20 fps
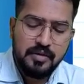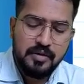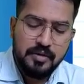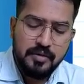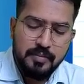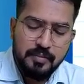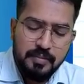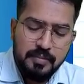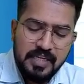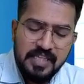
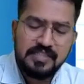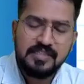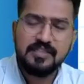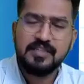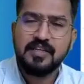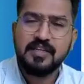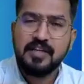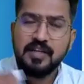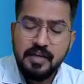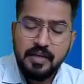Please
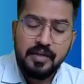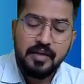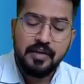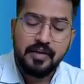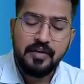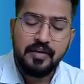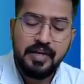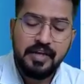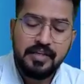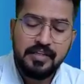
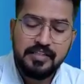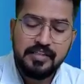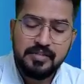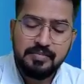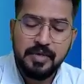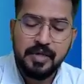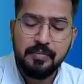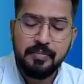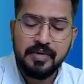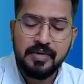read this
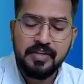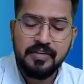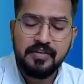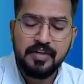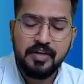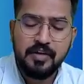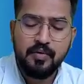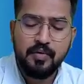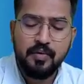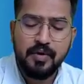paper 3
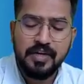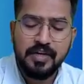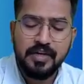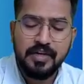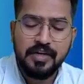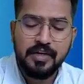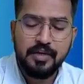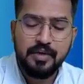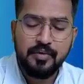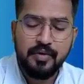
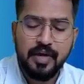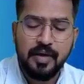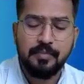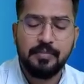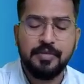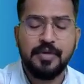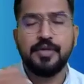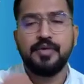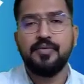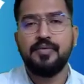quantitative
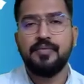aptitude,